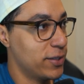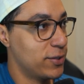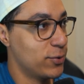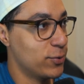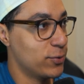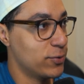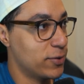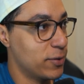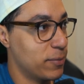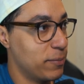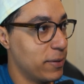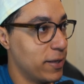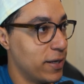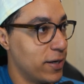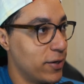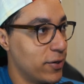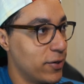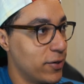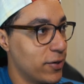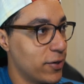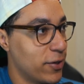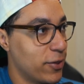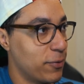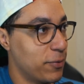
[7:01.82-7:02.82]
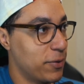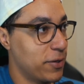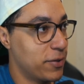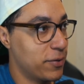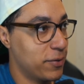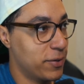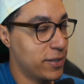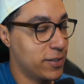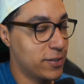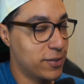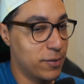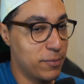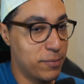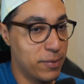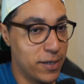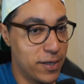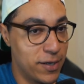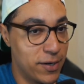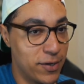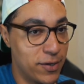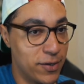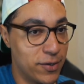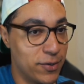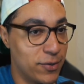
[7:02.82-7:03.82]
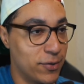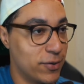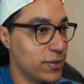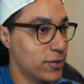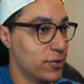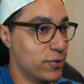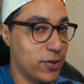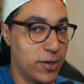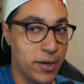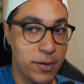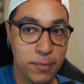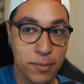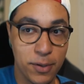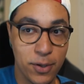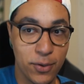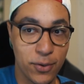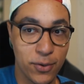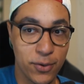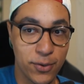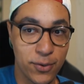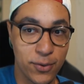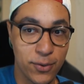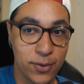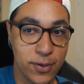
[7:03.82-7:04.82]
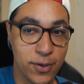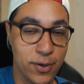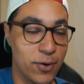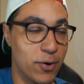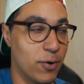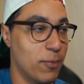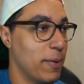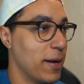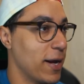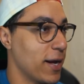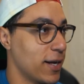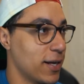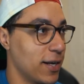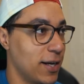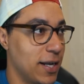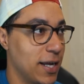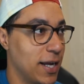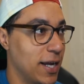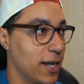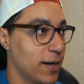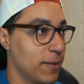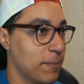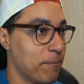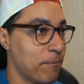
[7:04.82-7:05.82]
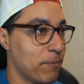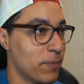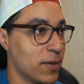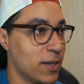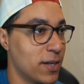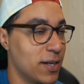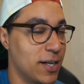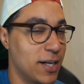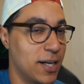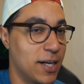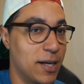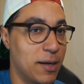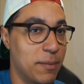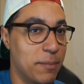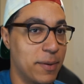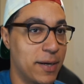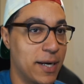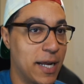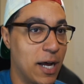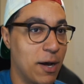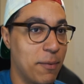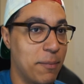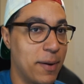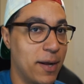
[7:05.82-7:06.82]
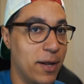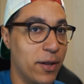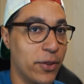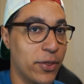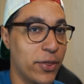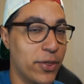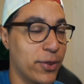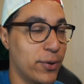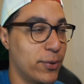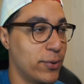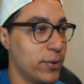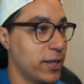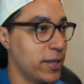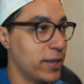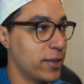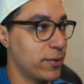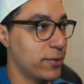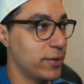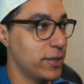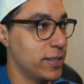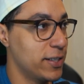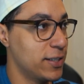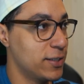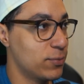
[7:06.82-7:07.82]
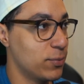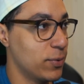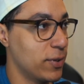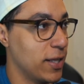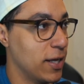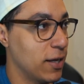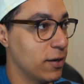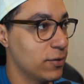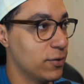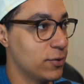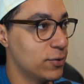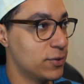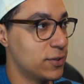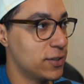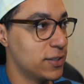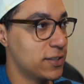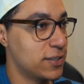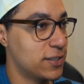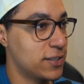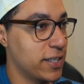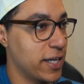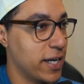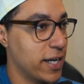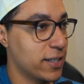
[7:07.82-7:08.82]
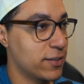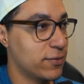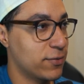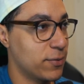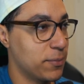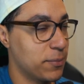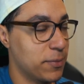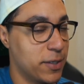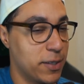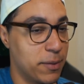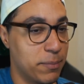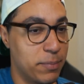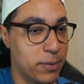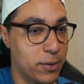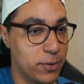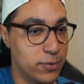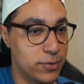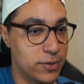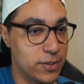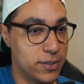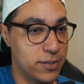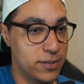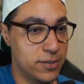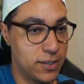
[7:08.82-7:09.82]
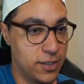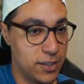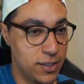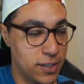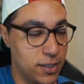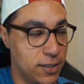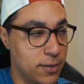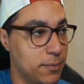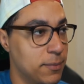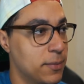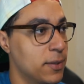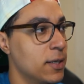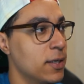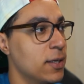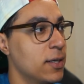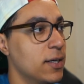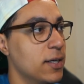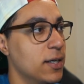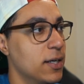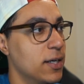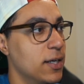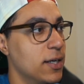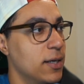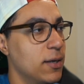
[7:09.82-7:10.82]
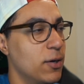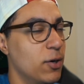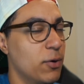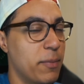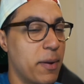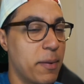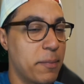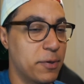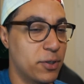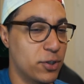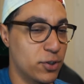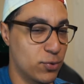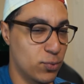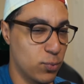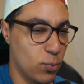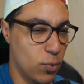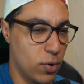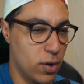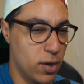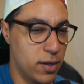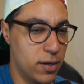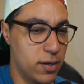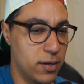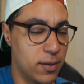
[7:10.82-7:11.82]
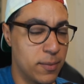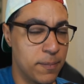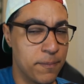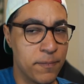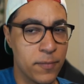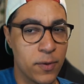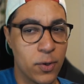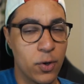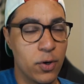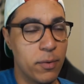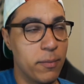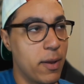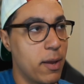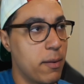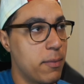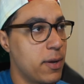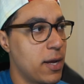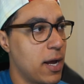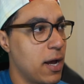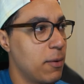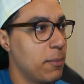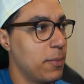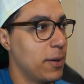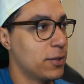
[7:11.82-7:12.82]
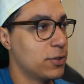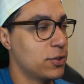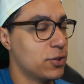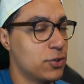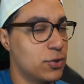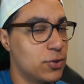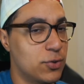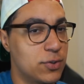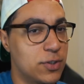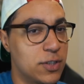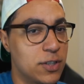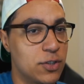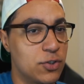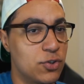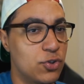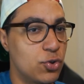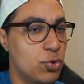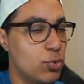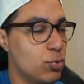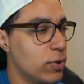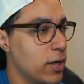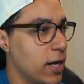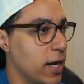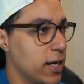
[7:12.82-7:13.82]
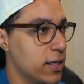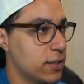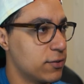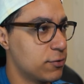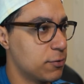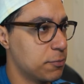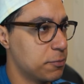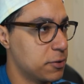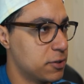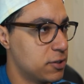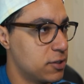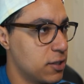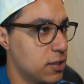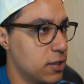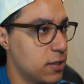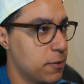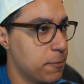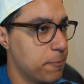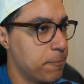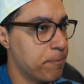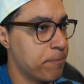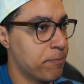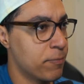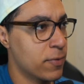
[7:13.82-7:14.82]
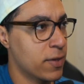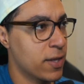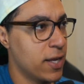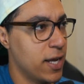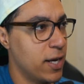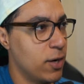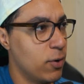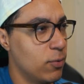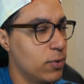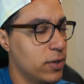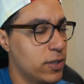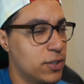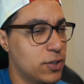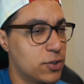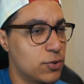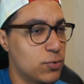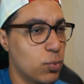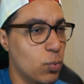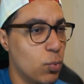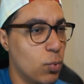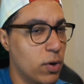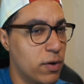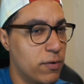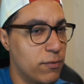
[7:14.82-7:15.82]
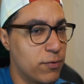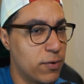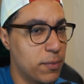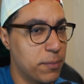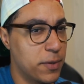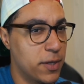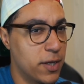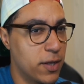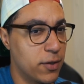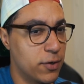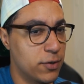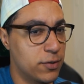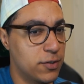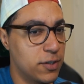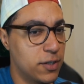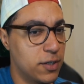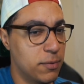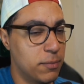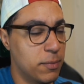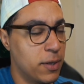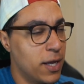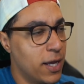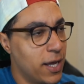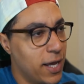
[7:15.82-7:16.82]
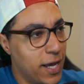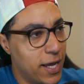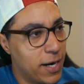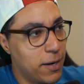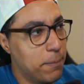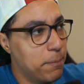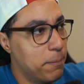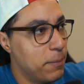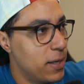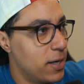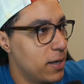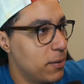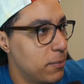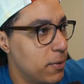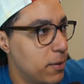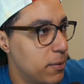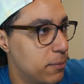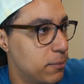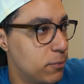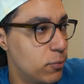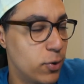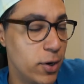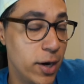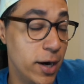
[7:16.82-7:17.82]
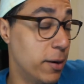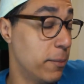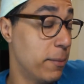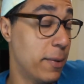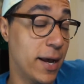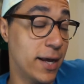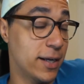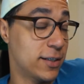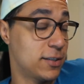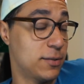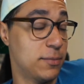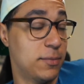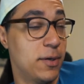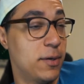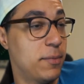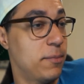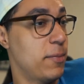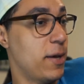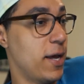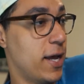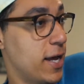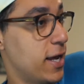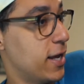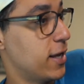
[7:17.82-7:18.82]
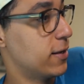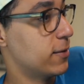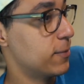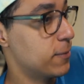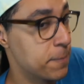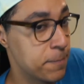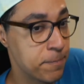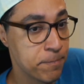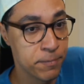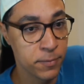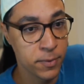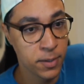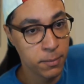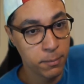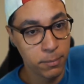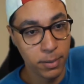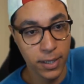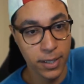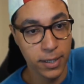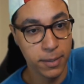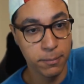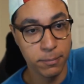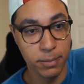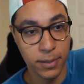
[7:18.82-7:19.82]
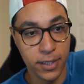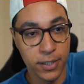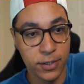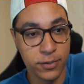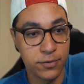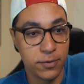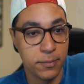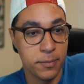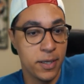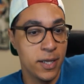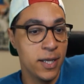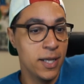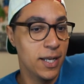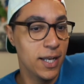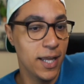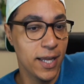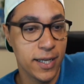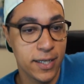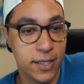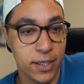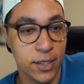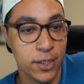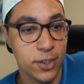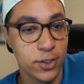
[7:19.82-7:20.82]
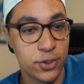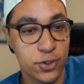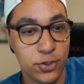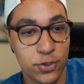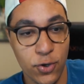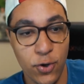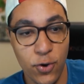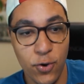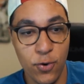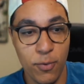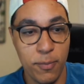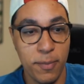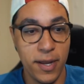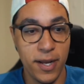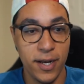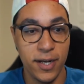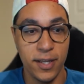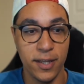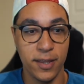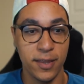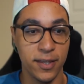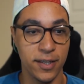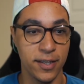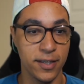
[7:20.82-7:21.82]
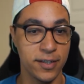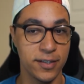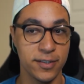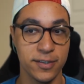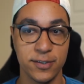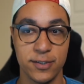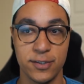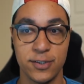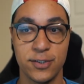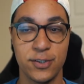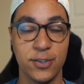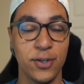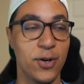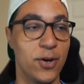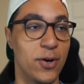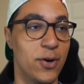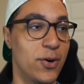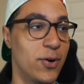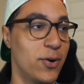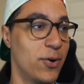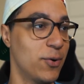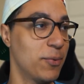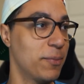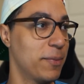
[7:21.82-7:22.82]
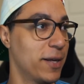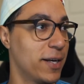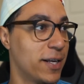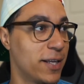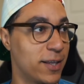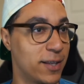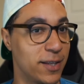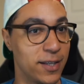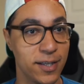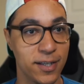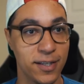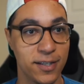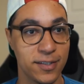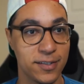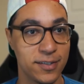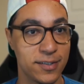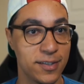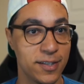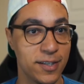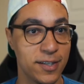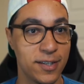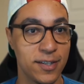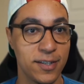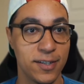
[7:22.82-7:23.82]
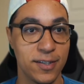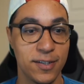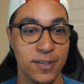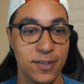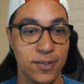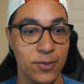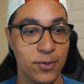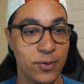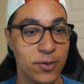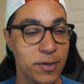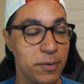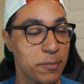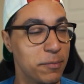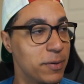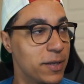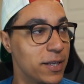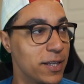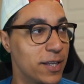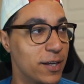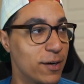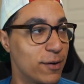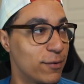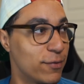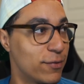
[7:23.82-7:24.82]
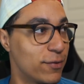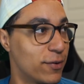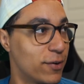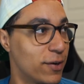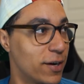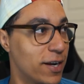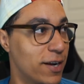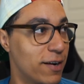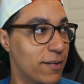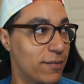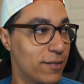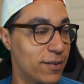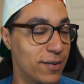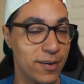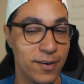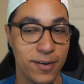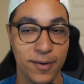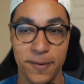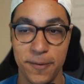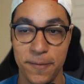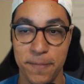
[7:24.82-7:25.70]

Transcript: twos are better, three threes are better, you can try them both. You can go back a lot. Uh, but how about three threes without using stacks from the opposing team, uh, or maybe just one? Or maybe how about just using two guys from a team and only just one from the other team at a minimum or at a maximum and playing players from like so many things, so many things. You can be there forever.